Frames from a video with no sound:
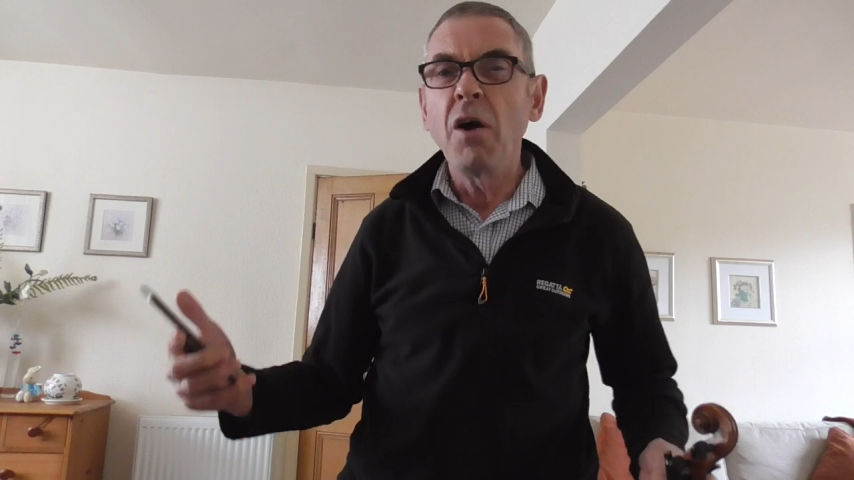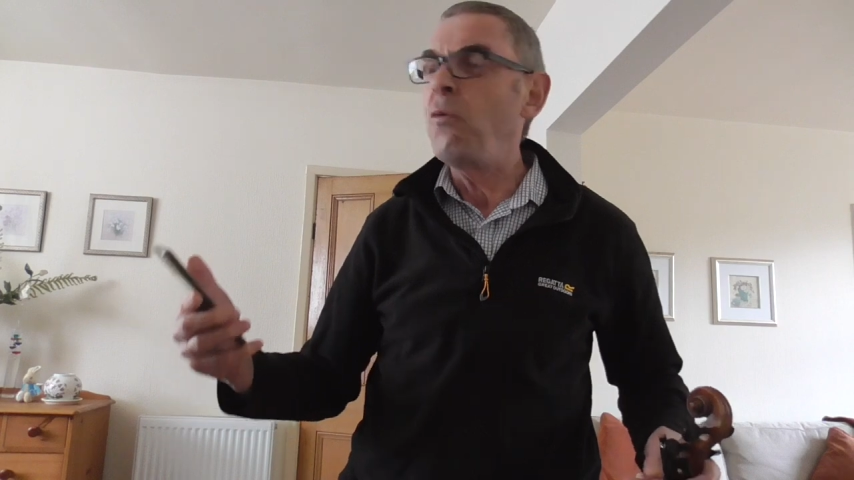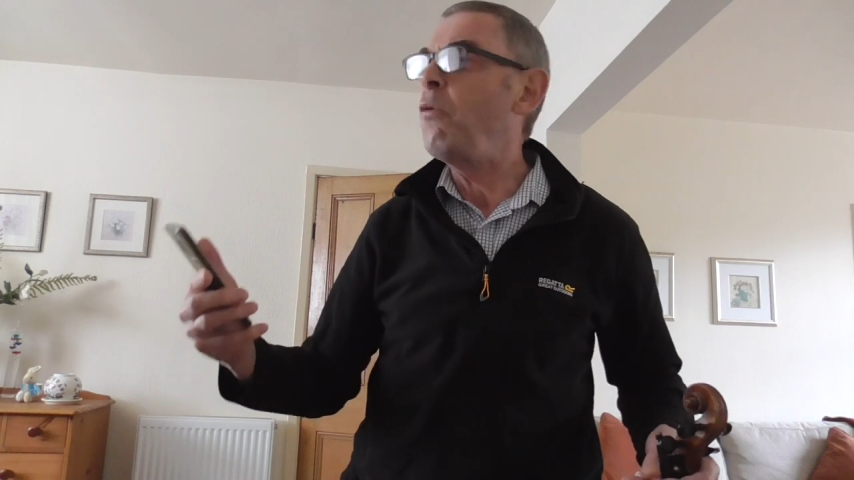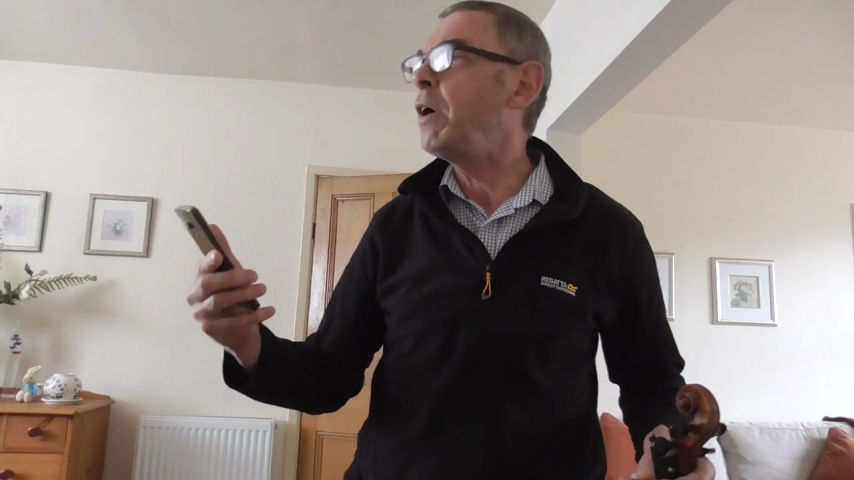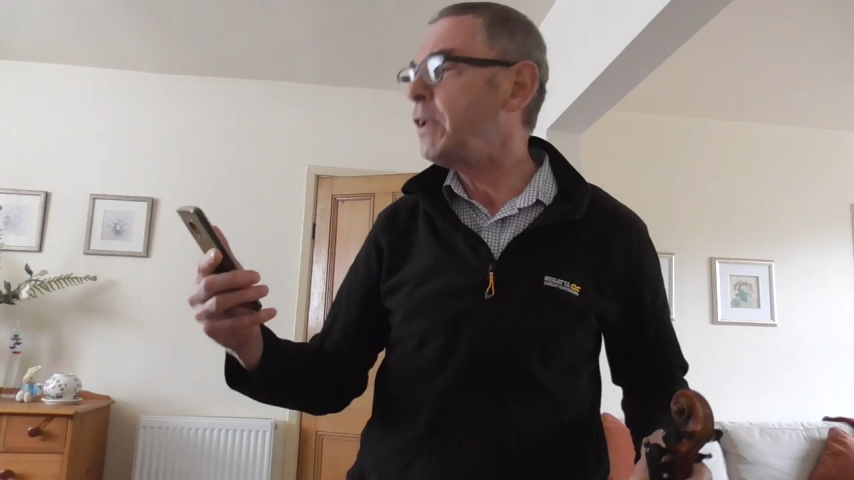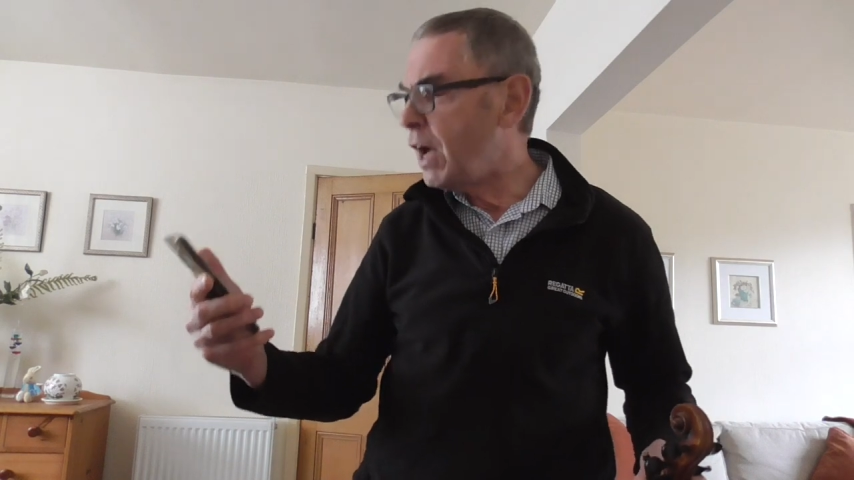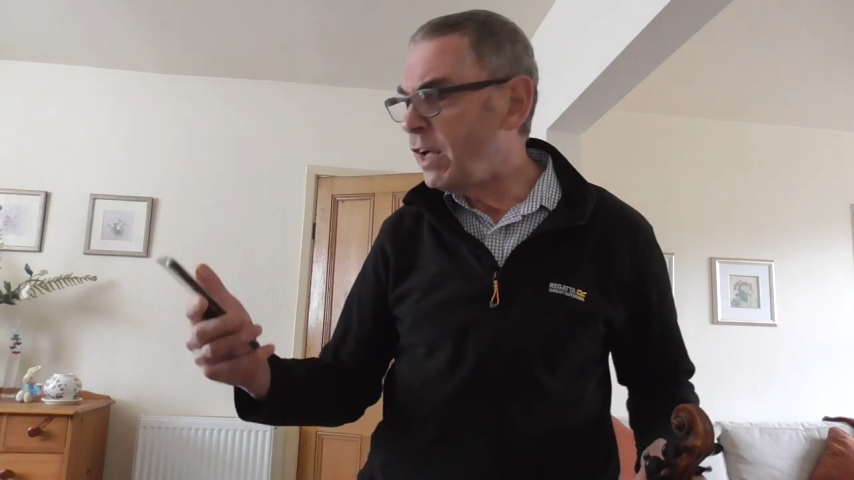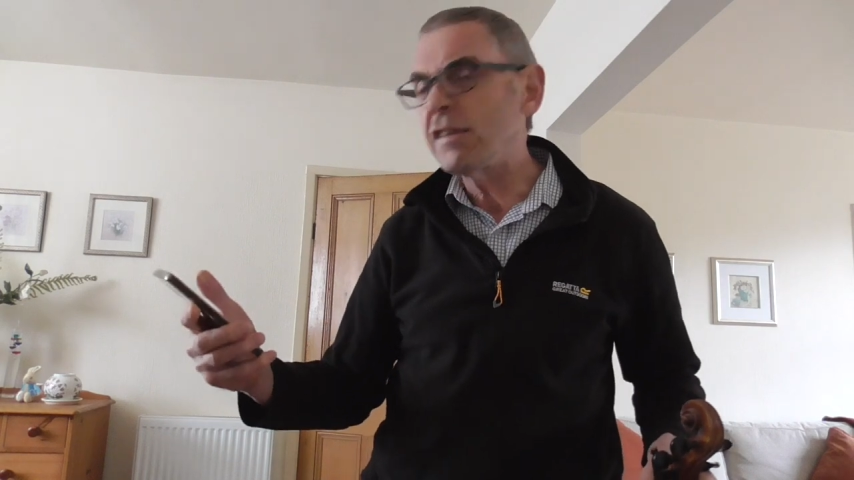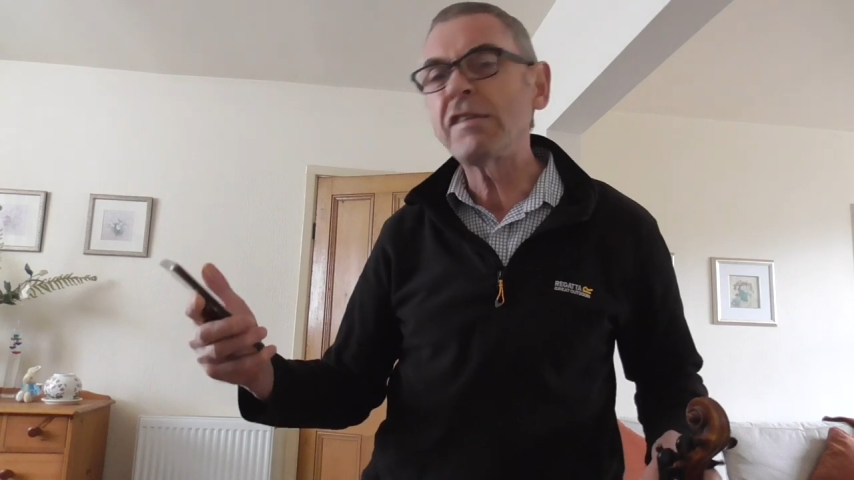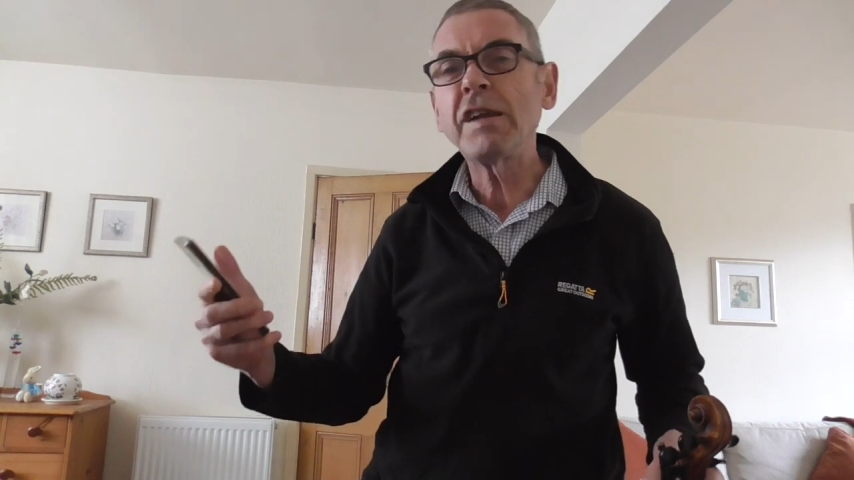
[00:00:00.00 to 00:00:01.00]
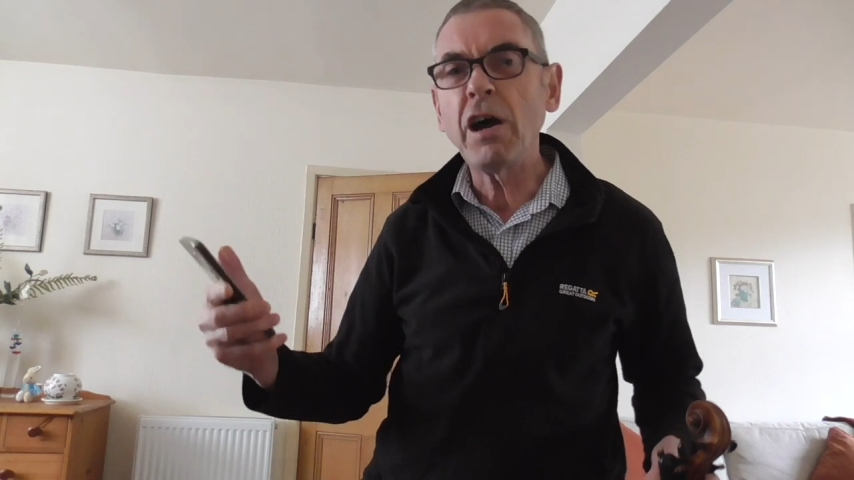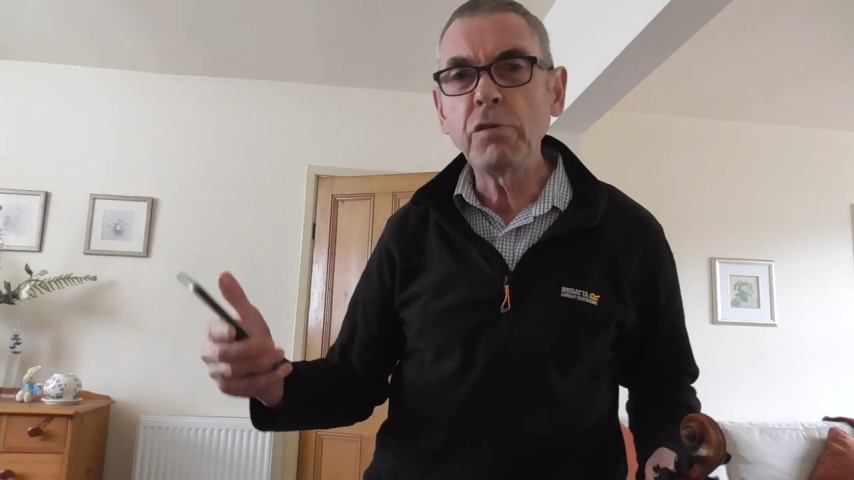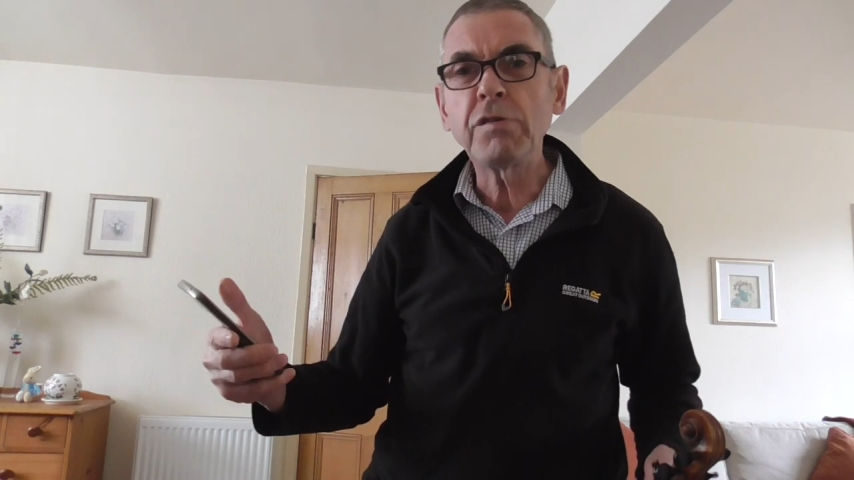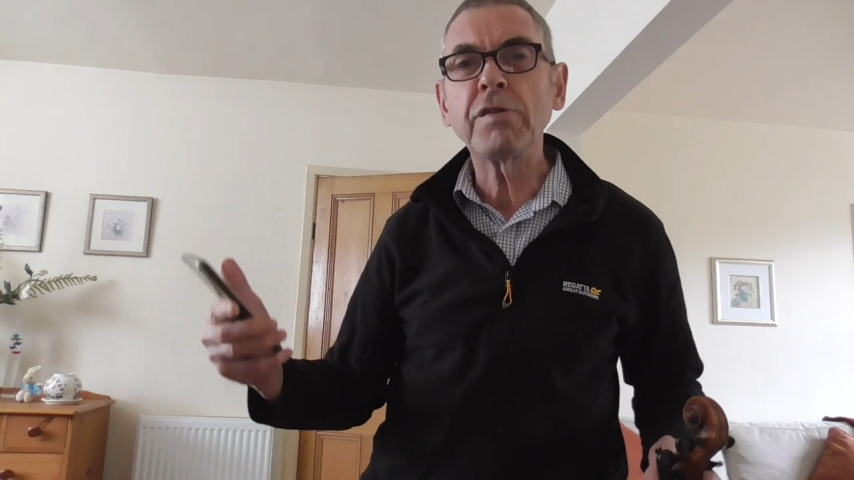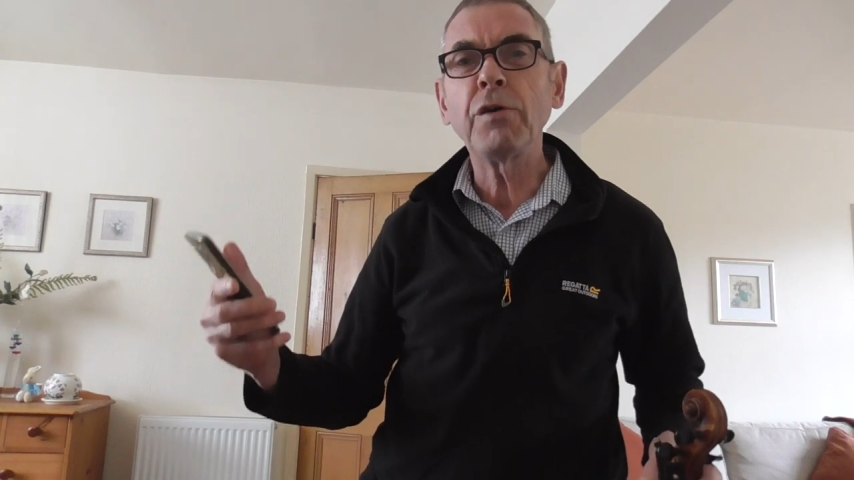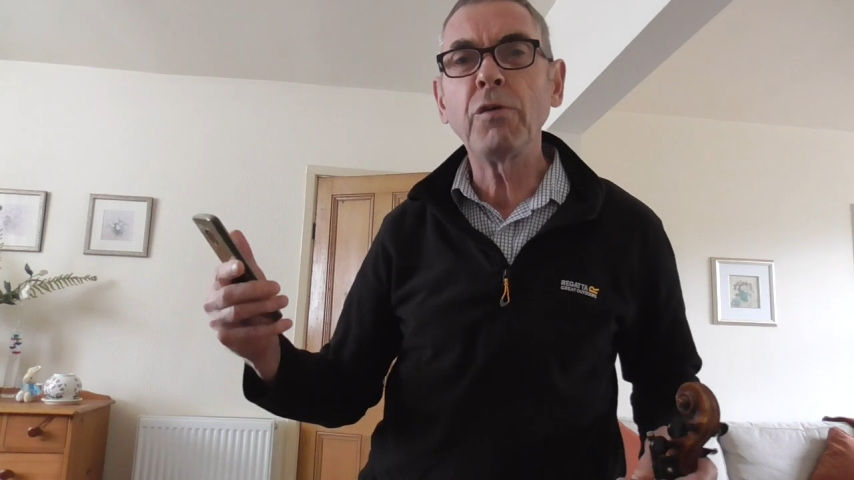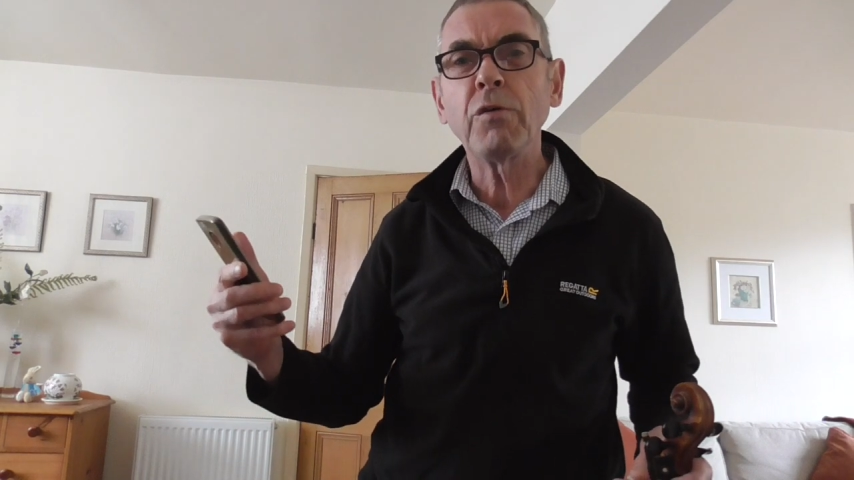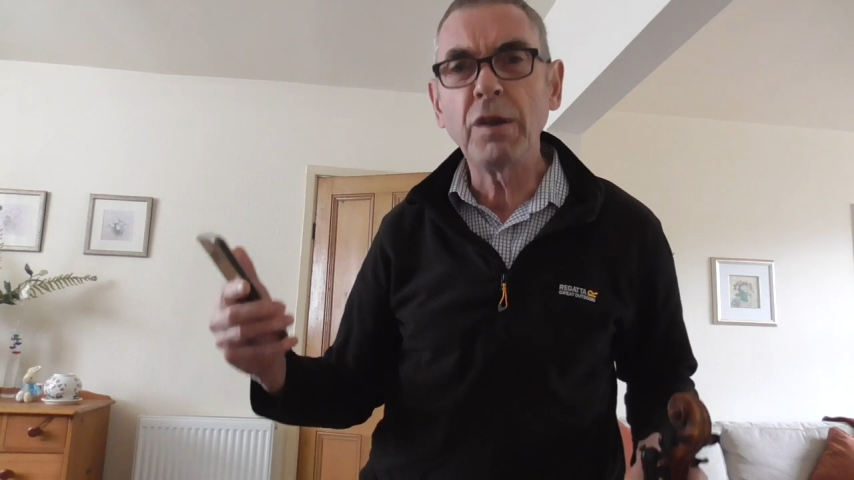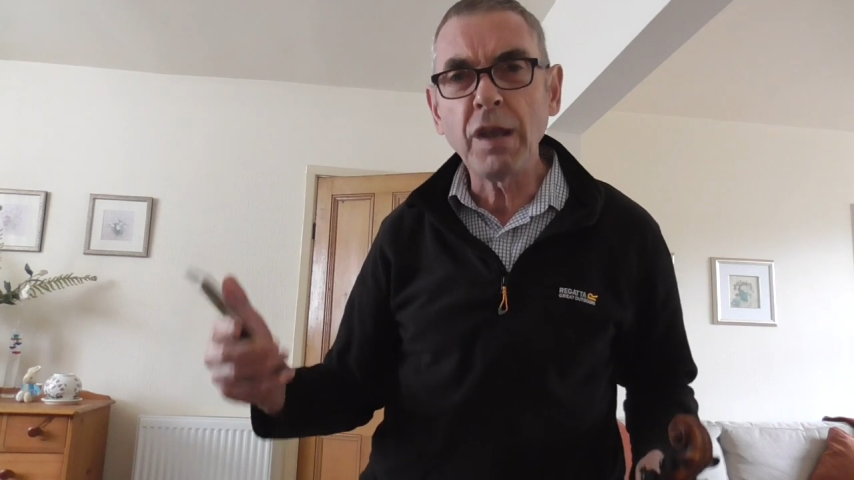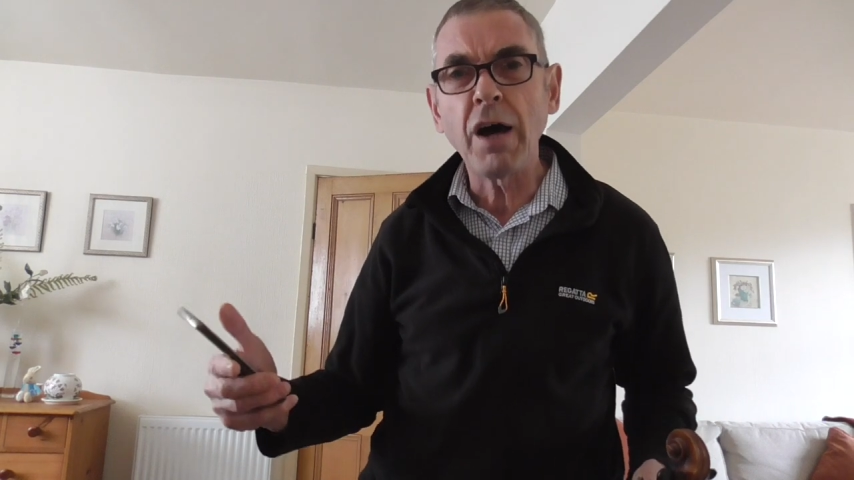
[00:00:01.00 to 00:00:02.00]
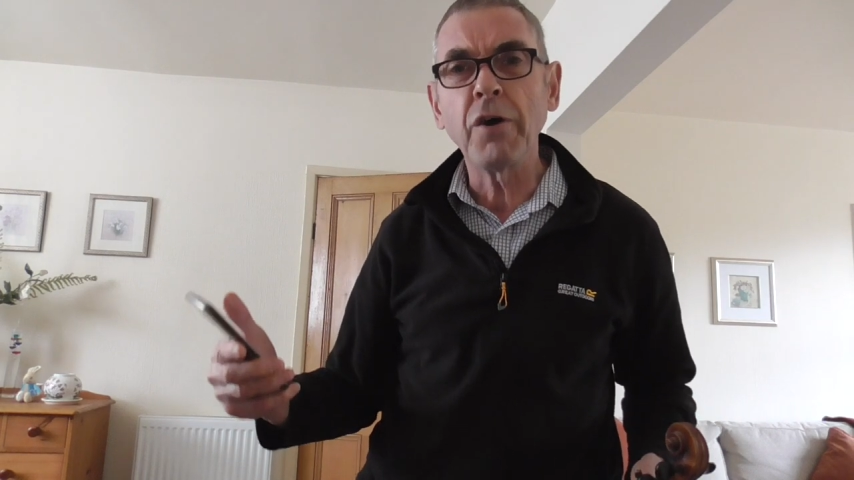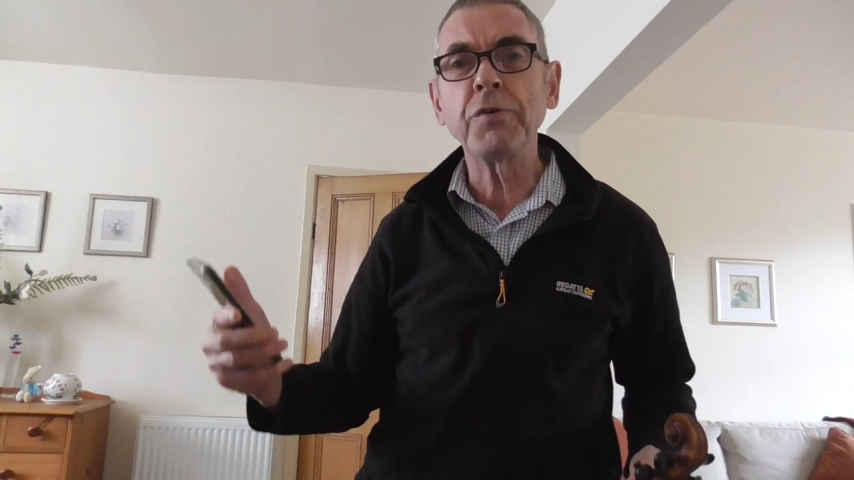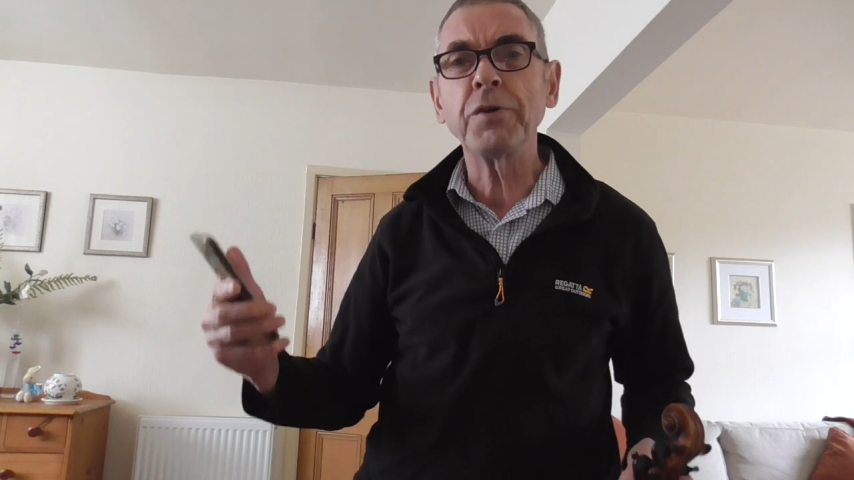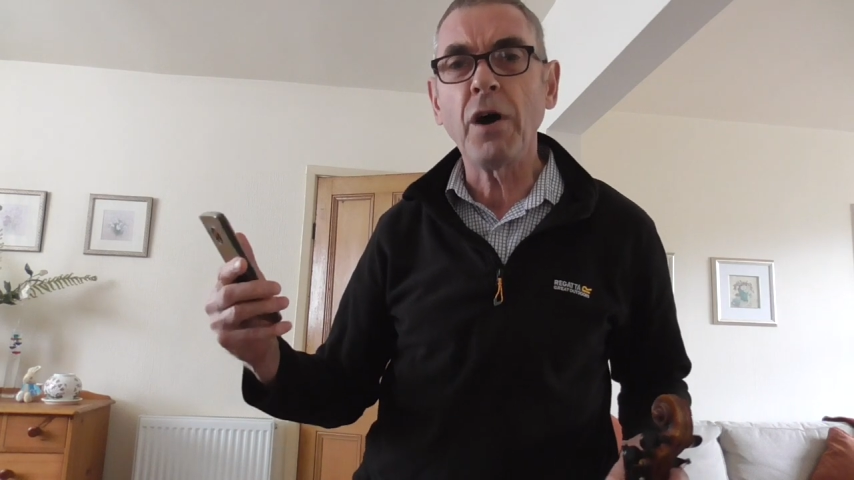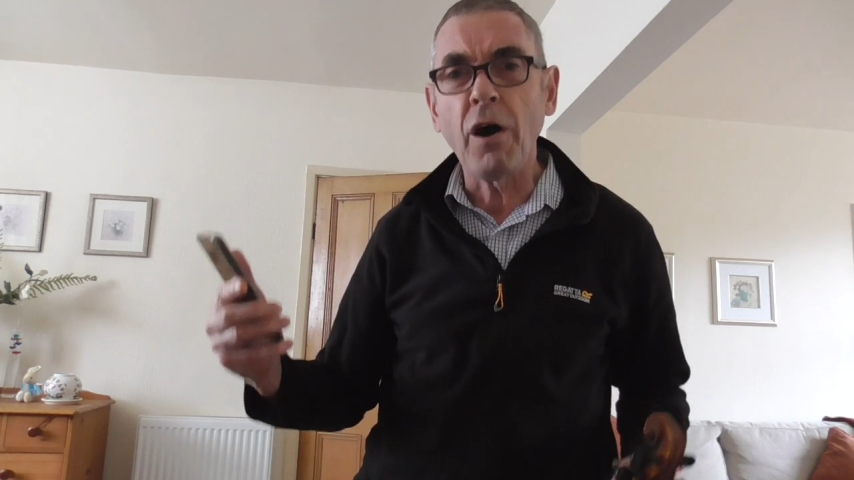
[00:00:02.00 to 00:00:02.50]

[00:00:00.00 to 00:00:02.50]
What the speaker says: What a total load